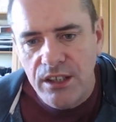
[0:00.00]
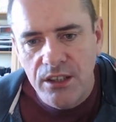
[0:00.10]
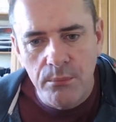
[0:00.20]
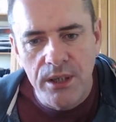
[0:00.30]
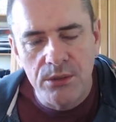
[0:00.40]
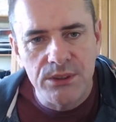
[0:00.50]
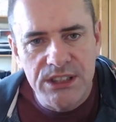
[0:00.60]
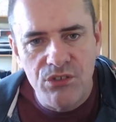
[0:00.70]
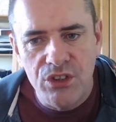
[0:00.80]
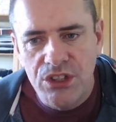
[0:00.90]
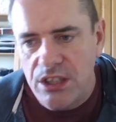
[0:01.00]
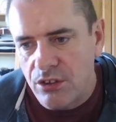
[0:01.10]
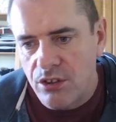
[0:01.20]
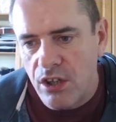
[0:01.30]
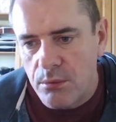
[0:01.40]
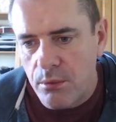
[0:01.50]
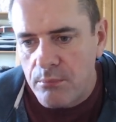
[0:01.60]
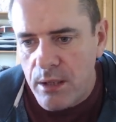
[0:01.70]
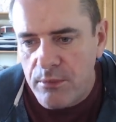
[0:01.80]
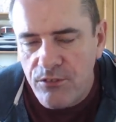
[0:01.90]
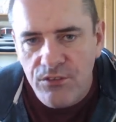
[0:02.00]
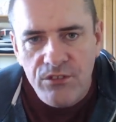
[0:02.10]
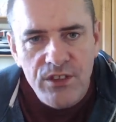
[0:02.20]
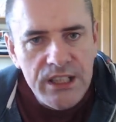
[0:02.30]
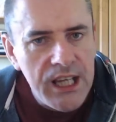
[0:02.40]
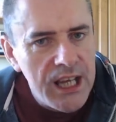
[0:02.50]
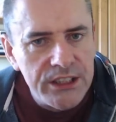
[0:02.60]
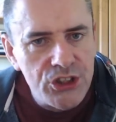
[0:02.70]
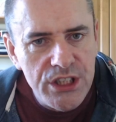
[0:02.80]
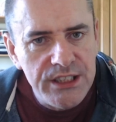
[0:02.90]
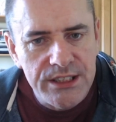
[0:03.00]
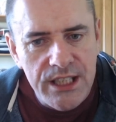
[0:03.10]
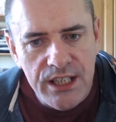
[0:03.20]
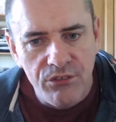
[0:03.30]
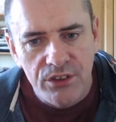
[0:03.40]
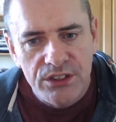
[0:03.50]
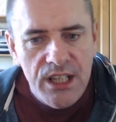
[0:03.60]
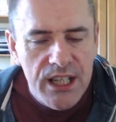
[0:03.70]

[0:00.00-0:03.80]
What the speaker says: Compared to a CVT, you're talking about maybe 50 kgs in the difference.